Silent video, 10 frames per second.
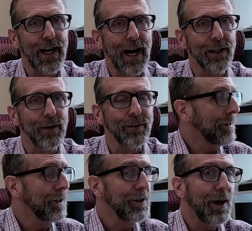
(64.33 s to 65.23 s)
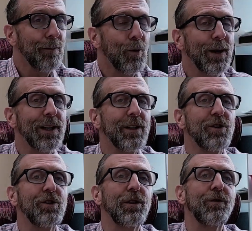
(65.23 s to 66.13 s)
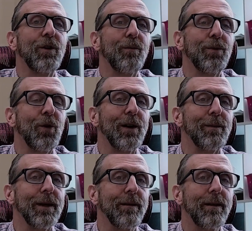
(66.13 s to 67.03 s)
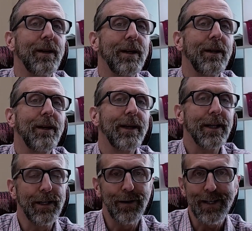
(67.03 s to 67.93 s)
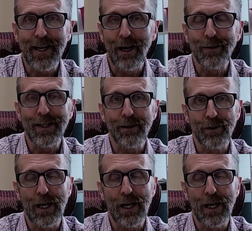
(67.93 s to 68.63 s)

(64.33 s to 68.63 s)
accurate. The number one industry for employment in Erie County is